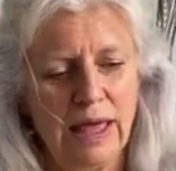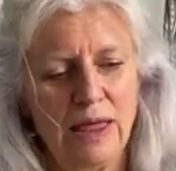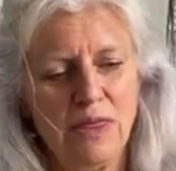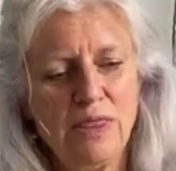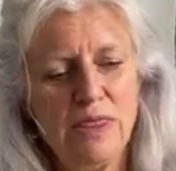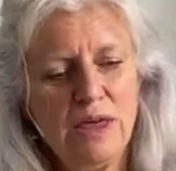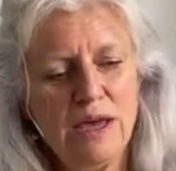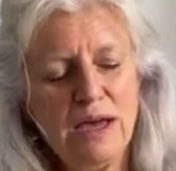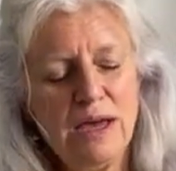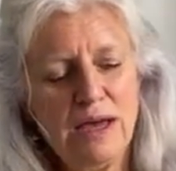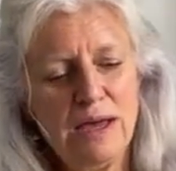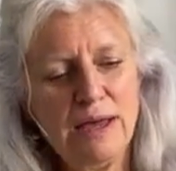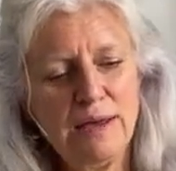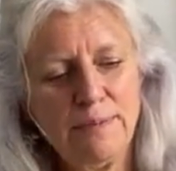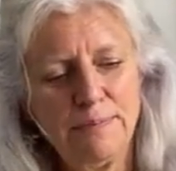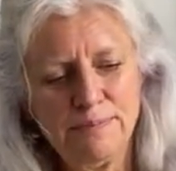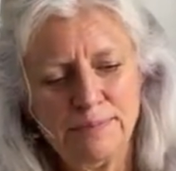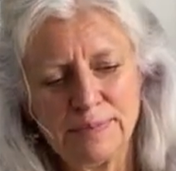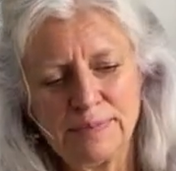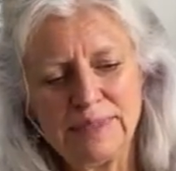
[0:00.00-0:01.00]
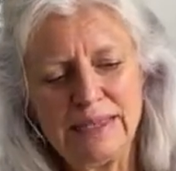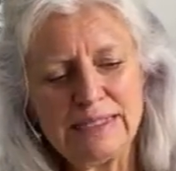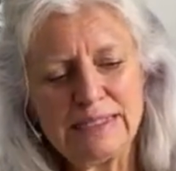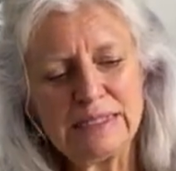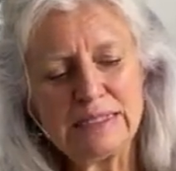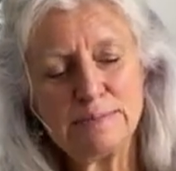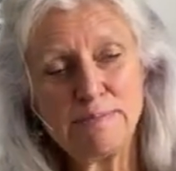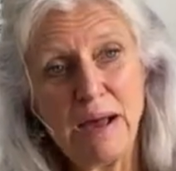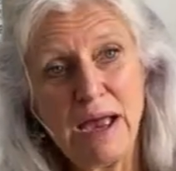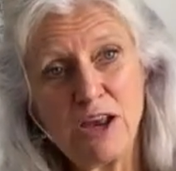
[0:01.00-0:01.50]
this
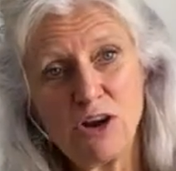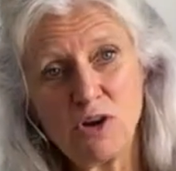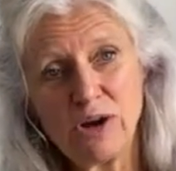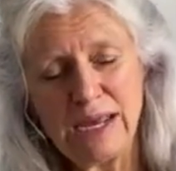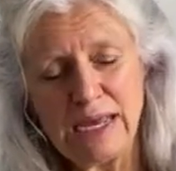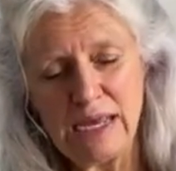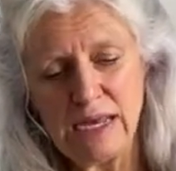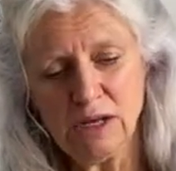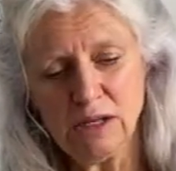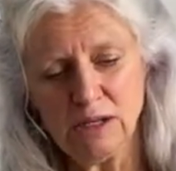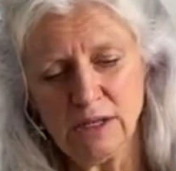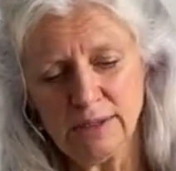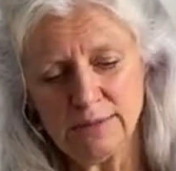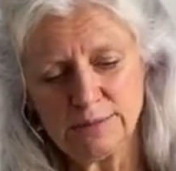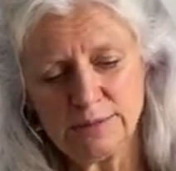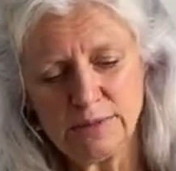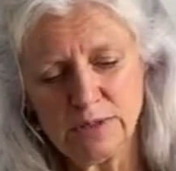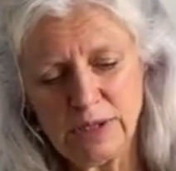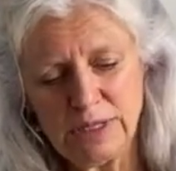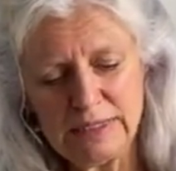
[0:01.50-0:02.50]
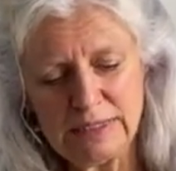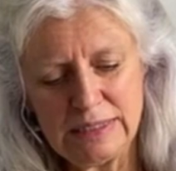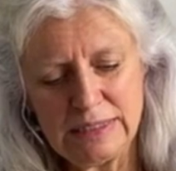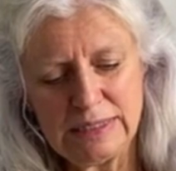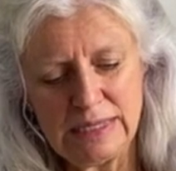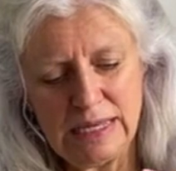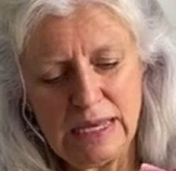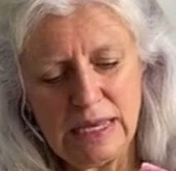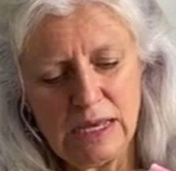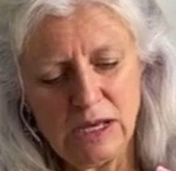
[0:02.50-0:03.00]
is by your heel, so this is
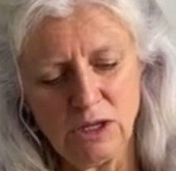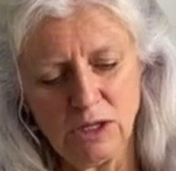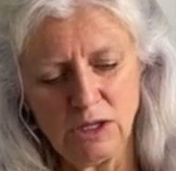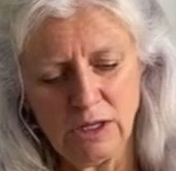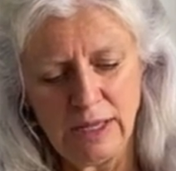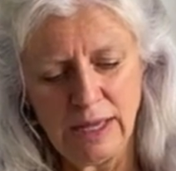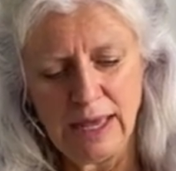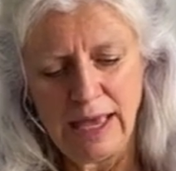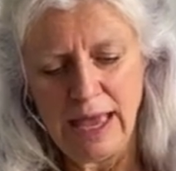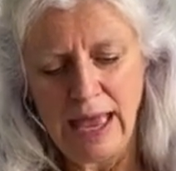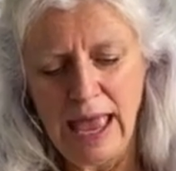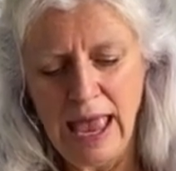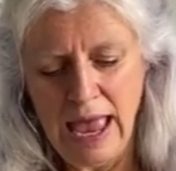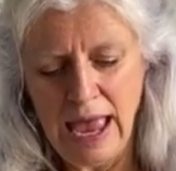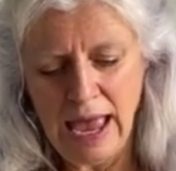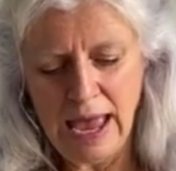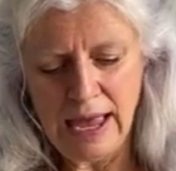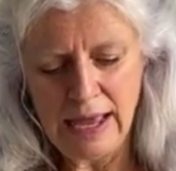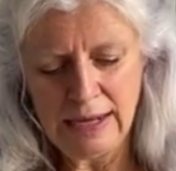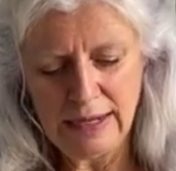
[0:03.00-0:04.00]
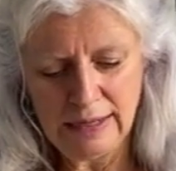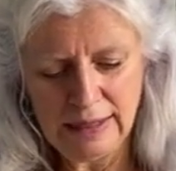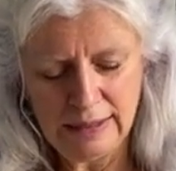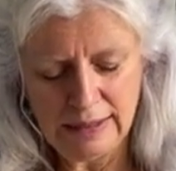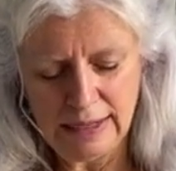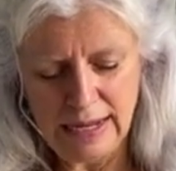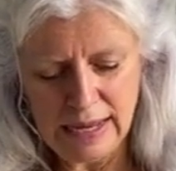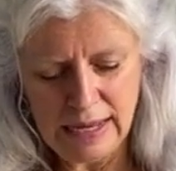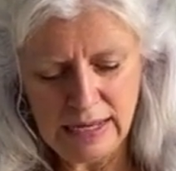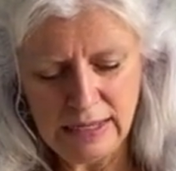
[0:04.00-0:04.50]
the heel, and
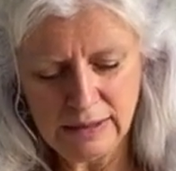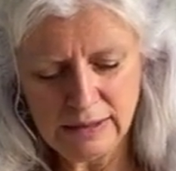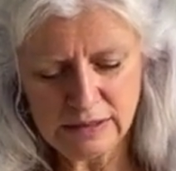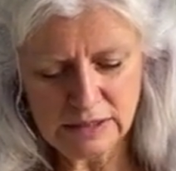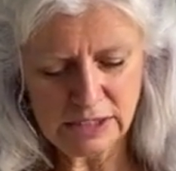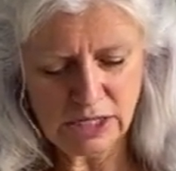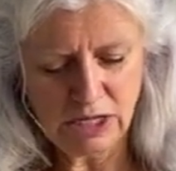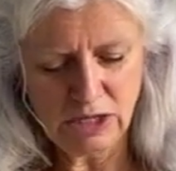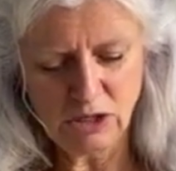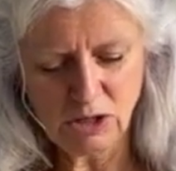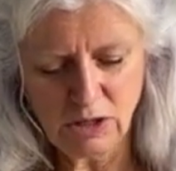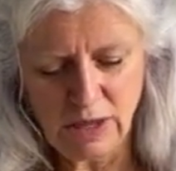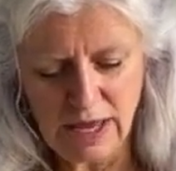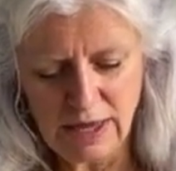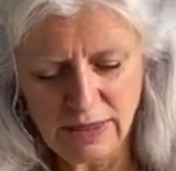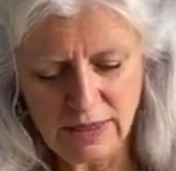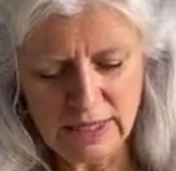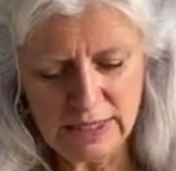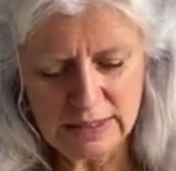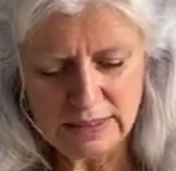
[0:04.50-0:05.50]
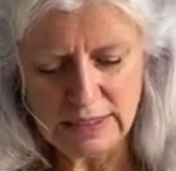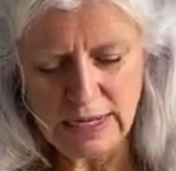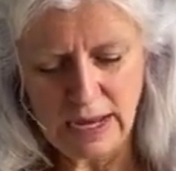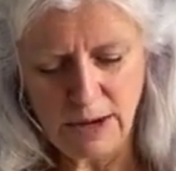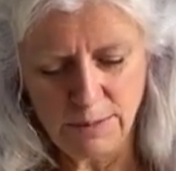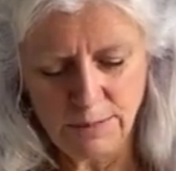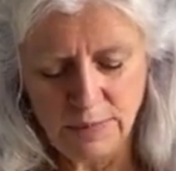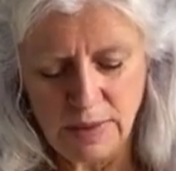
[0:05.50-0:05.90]
it's going to look like this now.